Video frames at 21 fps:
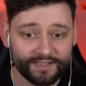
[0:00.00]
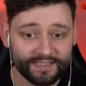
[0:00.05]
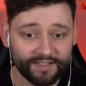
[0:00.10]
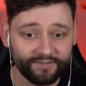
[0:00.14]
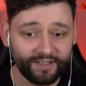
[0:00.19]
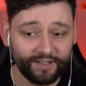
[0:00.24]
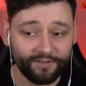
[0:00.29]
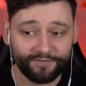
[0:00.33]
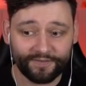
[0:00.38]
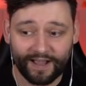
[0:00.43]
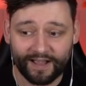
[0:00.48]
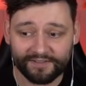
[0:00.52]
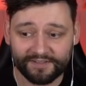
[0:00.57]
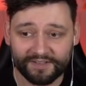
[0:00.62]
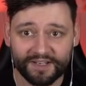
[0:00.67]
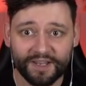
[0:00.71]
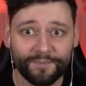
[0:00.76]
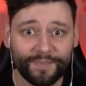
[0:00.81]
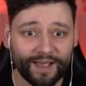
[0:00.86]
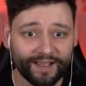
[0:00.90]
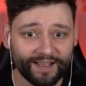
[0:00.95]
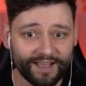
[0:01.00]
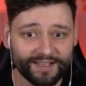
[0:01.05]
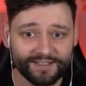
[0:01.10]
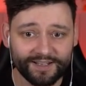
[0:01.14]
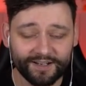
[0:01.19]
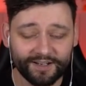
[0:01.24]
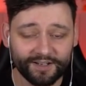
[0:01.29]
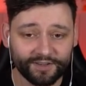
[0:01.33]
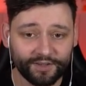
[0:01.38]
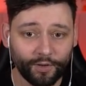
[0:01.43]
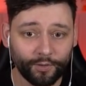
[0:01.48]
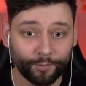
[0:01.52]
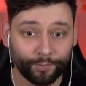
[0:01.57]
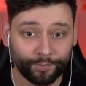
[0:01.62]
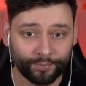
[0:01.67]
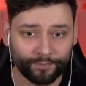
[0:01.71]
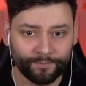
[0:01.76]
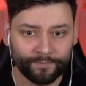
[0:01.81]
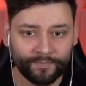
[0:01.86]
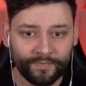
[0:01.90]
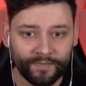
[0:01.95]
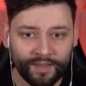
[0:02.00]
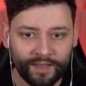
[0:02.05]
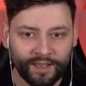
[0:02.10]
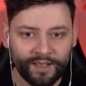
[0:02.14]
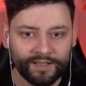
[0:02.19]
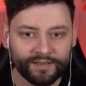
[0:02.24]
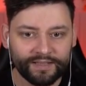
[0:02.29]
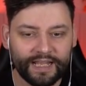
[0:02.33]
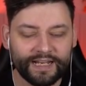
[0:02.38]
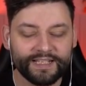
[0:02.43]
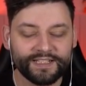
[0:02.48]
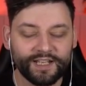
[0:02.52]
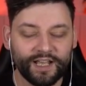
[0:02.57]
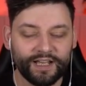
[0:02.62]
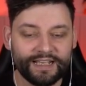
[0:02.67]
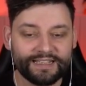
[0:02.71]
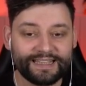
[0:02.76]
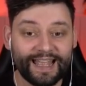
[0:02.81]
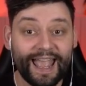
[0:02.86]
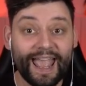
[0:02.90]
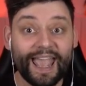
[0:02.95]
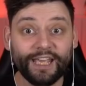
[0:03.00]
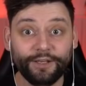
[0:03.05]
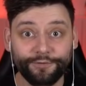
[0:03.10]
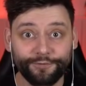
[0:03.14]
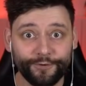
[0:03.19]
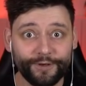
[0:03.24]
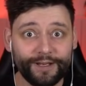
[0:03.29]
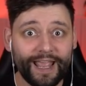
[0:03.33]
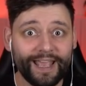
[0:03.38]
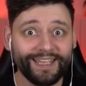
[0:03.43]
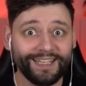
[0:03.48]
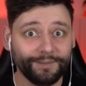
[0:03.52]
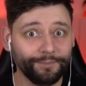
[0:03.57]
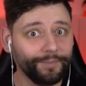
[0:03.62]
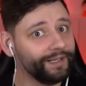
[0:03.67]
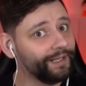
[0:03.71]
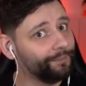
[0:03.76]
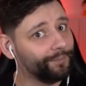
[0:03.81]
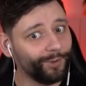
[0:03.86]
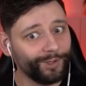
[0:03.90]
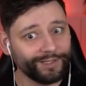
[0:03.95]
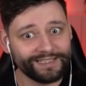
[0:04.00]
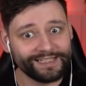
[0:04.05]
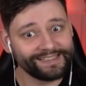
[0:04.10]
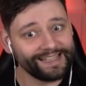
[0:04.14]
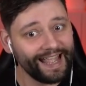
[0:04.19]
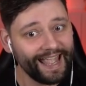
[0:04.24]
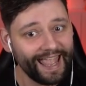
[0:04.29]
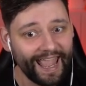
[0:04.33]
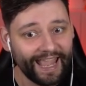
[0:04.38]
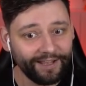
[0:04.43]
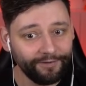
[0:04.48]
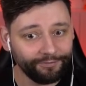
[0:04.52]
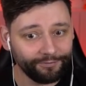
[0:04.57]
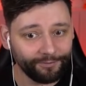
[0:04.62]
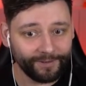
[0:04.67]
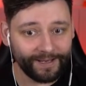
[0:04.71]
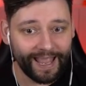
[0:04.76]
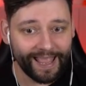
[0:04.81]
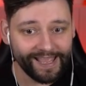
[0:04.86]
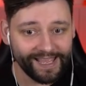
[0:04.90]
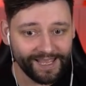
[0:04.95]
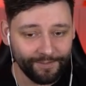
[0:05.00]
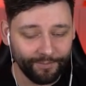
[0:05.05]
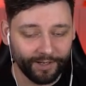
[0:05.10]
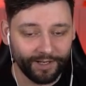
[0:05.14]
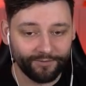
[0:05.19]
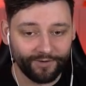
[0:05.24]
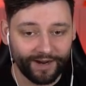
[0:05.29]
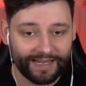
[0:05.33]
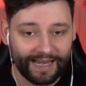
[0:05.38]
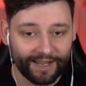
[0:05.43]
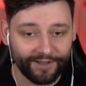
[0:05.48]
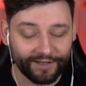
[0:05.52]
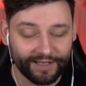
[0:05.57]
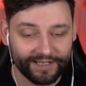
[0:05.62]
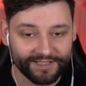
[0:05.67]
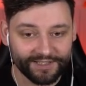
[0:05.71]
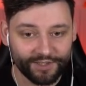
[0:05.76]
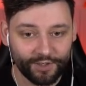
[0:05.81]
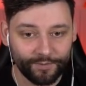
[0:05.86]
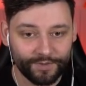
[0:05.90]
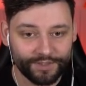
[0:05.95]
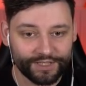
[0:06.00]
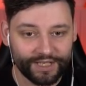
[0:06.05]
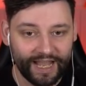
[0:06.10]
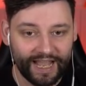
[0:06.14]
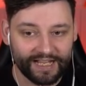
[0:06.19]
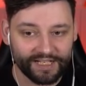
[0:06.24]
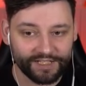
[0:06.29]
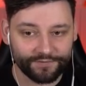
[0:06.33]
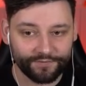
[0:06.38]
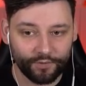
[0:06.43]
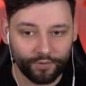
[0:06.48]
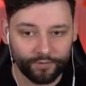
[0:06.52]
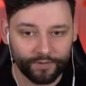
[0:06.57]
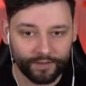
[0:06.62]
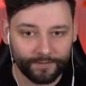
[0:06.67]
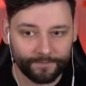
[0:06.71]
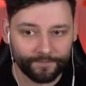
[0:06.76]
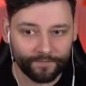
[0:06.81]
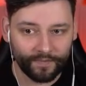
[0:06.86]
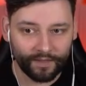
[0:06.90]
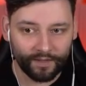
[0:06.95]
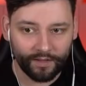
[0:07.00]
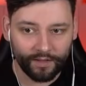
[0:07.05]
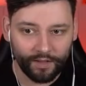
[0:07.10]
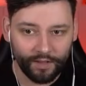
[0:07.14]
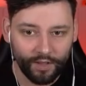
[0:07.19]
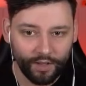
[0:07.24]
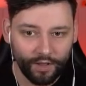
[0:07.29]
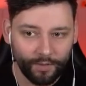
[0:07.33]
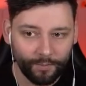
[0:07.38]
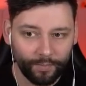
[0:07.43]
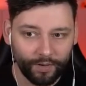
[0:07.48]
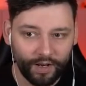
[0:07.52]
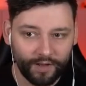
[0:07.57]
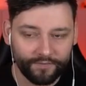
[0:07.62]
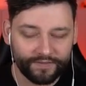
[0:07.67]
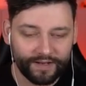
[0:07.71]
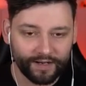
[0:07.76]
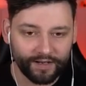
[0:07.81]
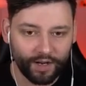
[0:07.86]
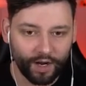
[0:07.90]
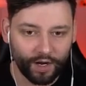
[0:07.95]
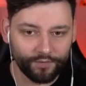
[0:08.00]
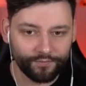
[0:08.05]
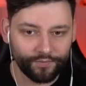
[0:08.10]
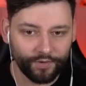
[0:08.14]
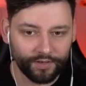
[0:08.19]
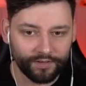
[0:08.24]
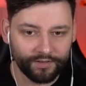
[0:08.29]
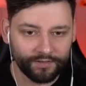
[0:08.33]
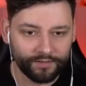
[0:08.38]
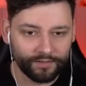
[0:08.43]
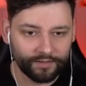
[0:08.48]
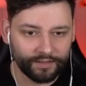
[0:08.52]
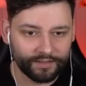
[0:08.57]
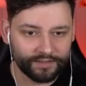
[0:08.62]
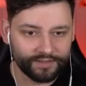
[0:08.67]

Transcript: 70,000 in the bank. That's kind of dope. That is, it's that A380 money, boys. It's that A380 money right now. You get so much cash for it. But I've now got to run and